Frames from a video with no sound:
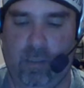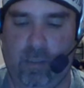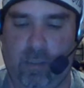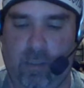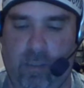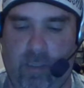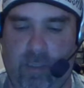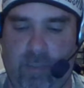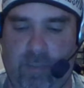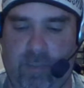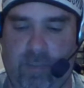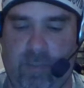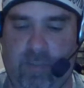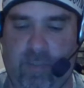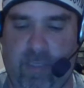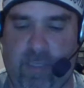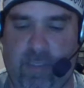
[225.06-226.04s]

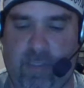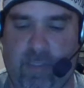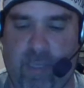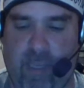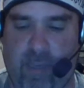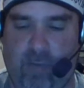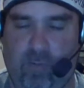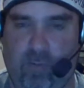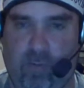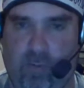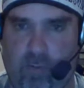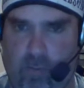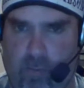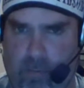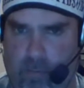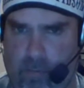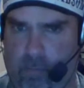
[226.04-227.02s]
Abizial,
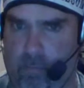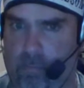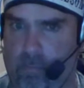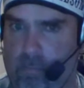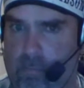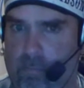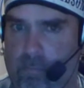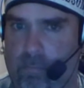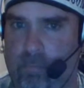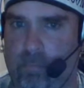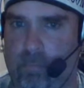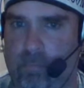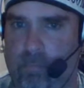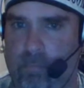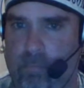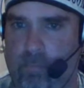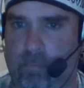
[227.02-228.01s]
you, sir, are
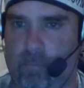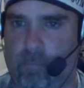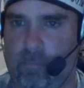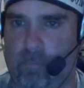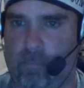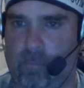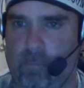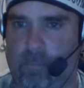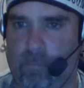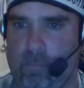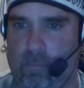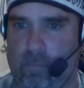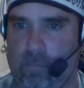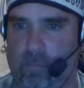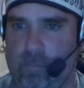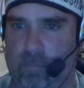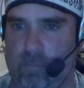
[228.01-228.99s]
getting a
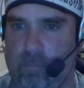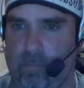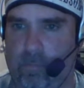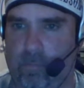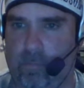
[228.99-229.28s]
six